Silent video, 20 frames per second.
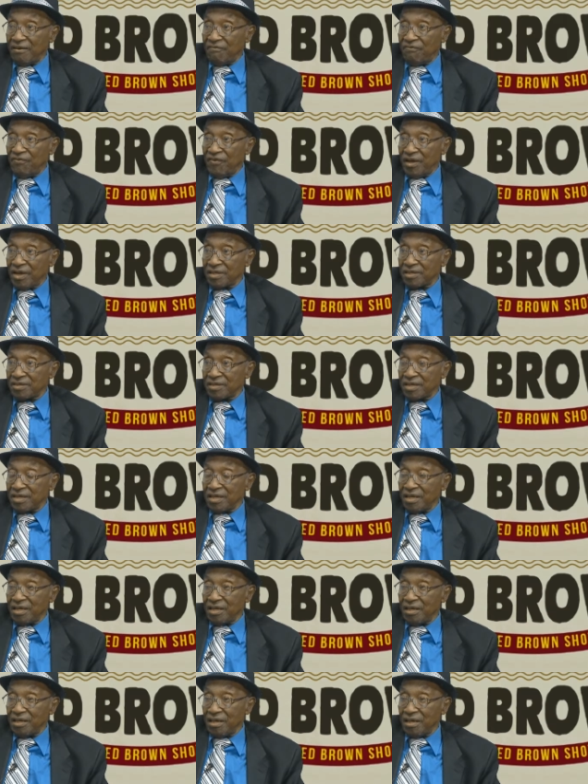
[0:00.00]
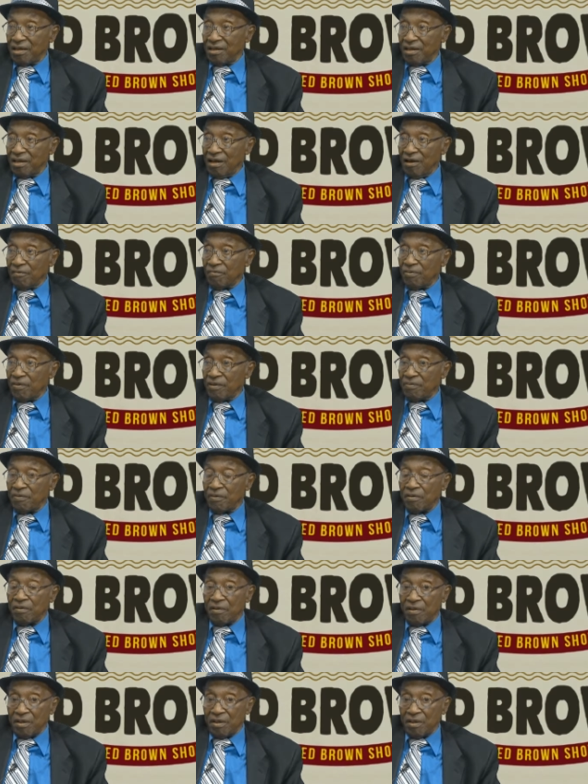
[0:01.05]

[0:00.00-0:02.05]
affect the young people.